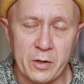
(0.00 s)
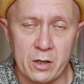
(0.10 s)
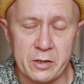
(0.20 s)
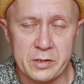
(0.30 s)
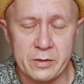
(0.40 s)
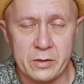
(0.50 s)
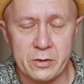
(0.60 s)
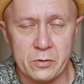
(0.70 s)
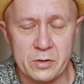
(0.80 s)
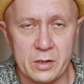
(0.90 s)
be honest,
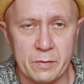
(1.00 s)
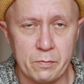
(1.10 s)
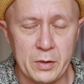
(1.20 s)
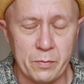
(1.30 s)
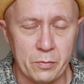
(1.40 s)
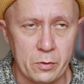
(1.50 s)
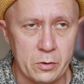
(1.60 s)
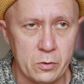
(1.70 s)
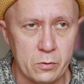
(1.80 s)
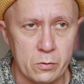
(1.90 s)
those are people
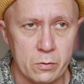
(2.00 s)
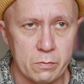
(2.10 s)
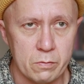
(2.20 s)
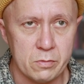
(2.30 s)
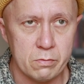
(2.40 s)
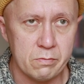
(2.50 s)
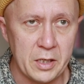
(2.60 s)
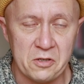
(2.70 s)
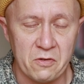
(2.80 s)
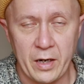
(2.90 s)
you
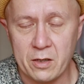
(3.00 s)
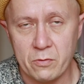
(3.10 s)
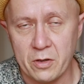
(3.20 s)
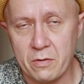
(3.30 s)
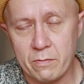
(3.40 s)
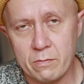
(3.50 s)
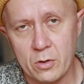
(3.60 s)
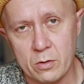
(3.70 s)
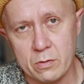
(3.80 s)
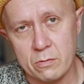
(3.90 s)
interact with
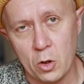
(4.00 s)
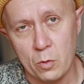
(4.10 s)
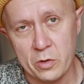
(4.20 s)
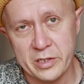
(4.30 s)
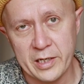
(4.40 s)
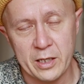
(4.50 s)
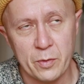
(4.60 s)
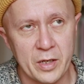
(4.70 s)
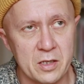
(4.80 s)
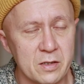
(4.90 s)
on almost daily
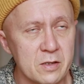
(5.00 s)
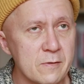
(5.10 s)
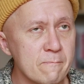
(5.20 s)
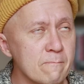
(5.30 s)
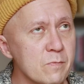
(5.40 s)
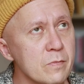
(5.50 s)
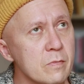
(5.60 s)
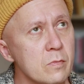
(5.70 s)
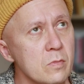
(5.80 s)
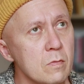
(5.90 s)
basis.
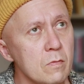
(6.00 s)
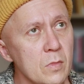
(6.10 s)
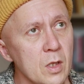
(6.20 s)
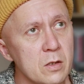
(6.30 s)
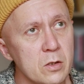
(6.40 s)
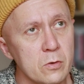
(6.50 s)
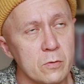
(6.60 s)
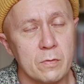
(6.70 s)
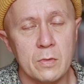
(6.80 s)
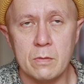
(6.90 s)

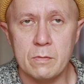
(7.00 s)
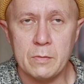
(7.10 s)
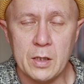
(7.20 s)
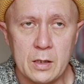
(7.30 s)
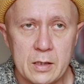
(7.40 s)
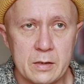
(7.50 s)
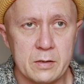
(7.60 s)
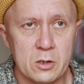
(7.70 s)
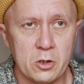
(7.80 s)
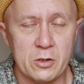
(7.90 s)
So
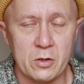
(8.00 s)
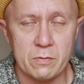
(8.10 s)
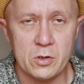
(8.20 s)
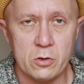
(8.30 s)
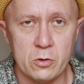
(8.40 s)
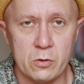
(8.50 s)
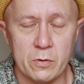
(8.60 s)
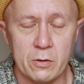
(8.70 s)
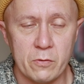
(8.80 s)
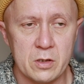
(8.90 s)
try to do
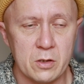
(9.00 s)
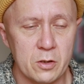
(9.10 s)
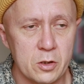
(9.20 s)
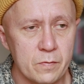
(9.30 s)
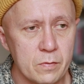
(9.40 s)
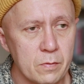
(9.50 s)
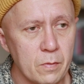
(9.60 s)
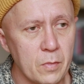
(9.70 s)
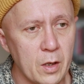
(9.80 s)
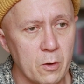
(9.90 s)
your research.
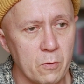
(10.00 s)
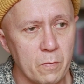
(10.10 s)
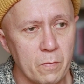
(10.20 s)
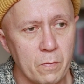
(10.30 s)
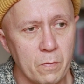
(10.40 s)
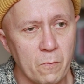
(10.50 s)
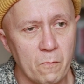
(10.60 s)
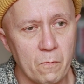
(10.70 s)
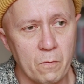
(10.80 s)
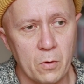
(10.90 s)
Now,
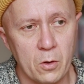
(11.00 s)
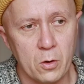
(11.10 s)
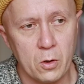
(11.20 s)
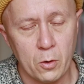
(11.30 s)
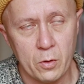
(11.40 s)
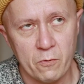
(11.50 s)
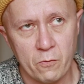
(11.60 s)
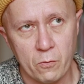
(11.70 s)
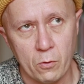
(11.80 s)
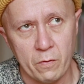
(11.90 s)
going
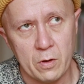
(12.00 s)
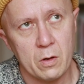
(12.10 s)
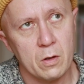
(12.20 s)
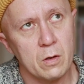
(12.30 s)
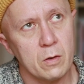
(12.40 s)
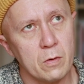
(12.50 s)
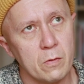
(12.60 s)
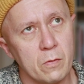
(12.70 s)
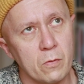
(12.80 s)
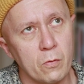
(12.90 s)
forward,
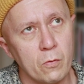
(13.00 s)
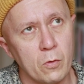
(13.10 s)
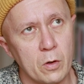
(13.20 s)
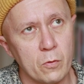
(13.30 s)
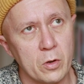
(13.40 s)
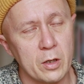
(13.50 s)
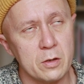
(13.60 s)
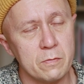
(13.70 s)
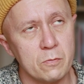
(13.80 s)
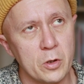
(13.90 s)

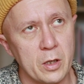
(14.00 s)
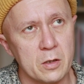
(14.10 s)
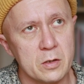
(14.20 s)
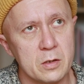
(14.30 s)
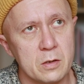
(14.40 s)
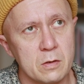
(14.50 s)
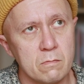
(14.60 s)
what else